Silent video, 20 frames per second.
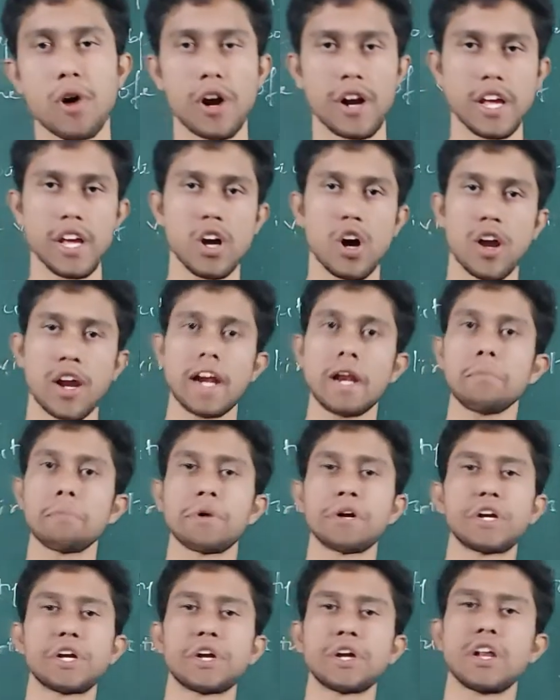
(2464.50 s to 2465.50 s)
body or any
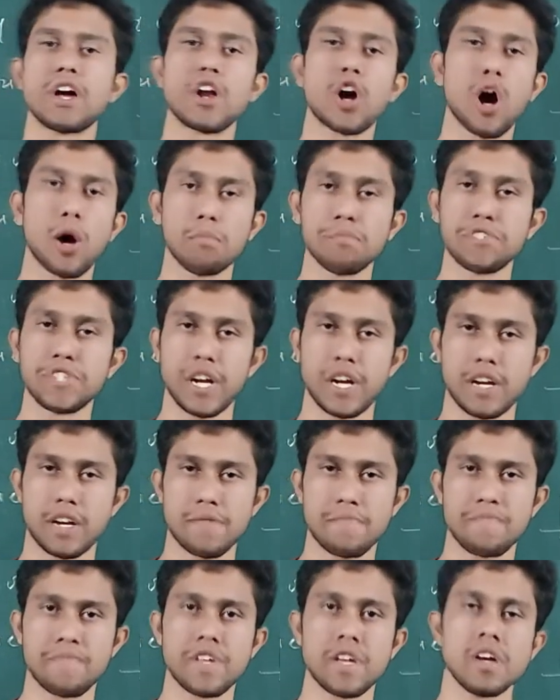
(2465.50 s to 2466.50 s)
particular object.
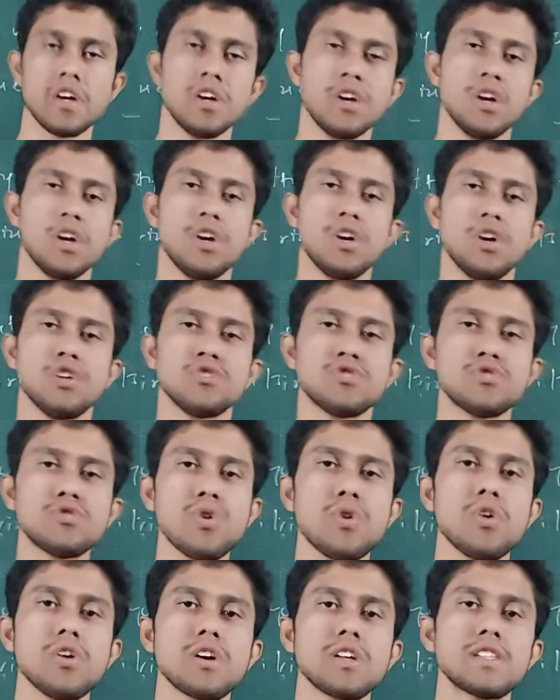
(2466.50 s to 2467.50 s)

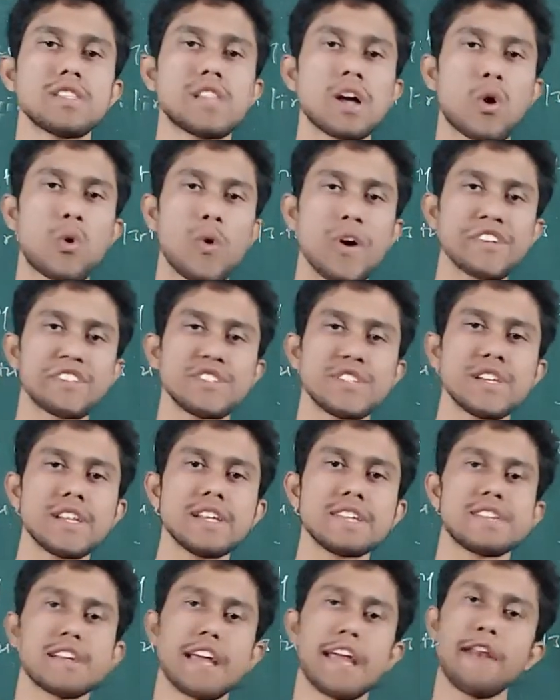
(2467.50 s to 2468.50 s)
So the question
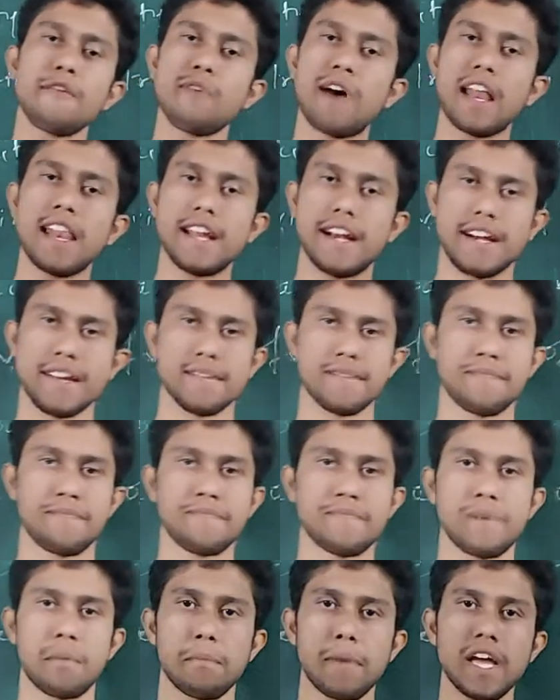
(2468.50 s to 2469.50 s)
is invalid
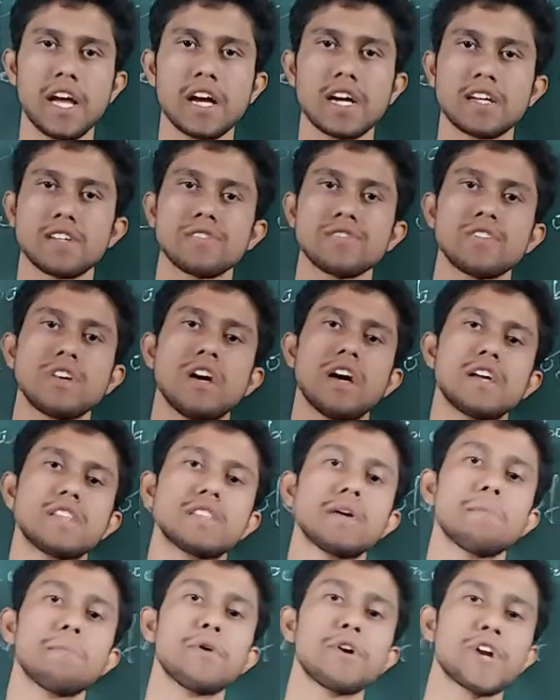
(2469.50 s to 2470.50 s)
because
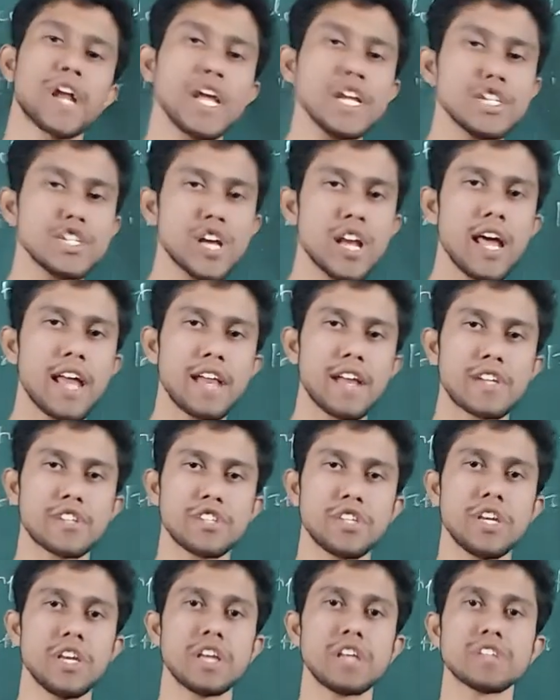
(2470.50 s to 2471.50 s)
the potential
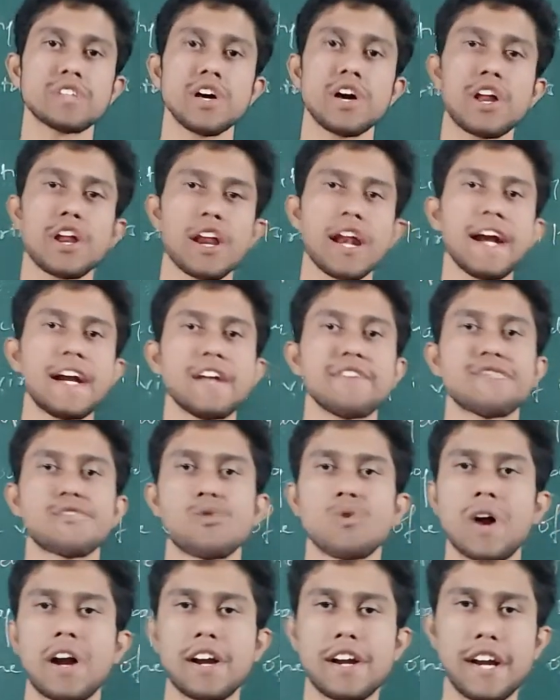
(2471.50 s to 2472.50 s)
energy is a
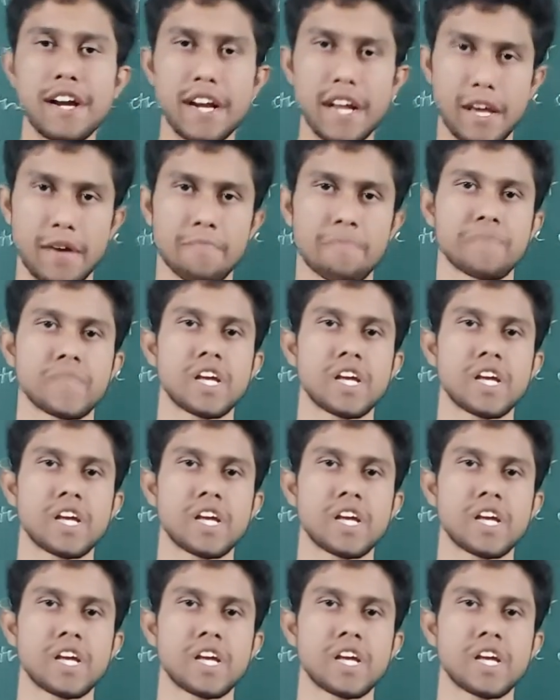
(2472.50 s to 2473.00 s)
relative quantity.